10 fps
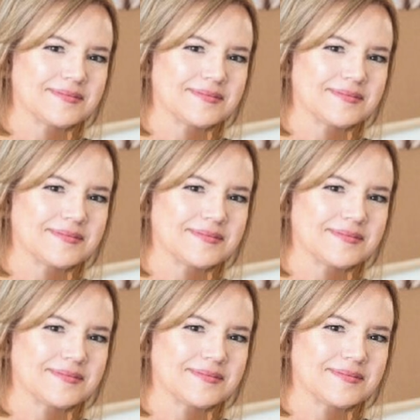
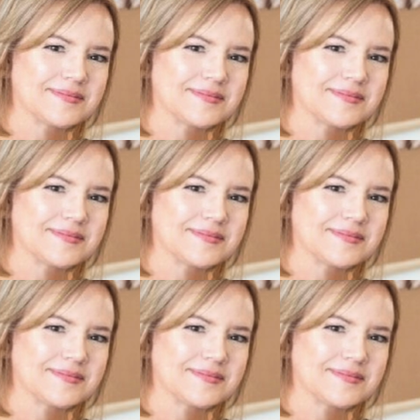
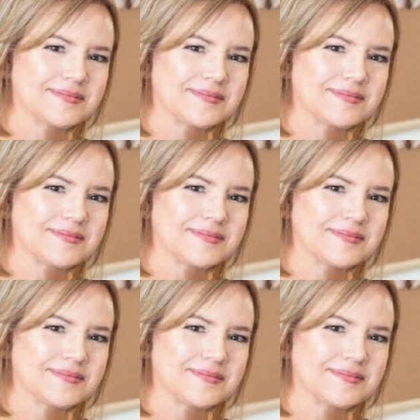
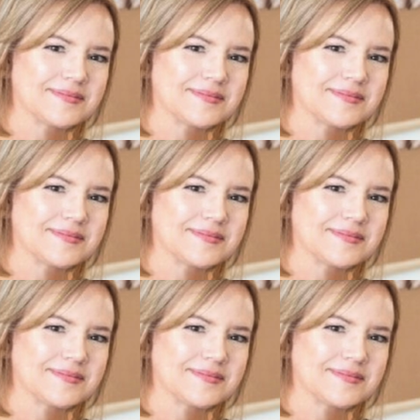
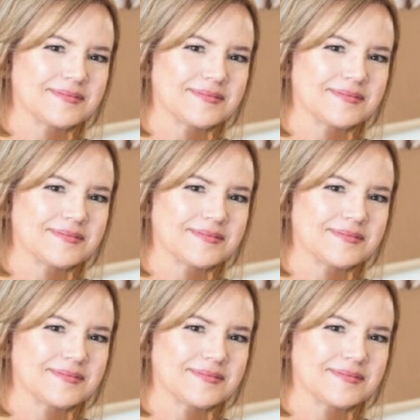
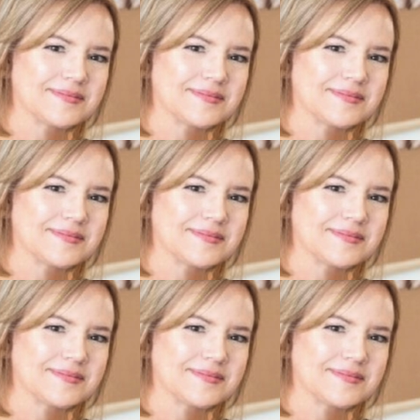[no speech]